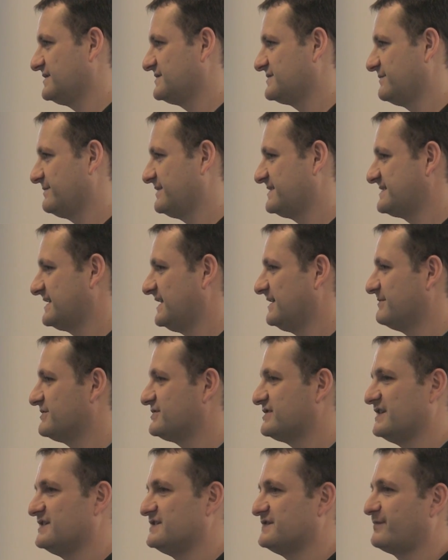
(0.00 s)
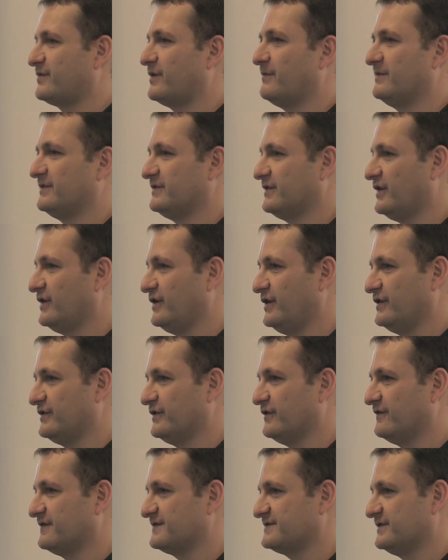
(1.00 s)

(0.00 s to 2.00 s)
So we sell machines you've probably not heard of.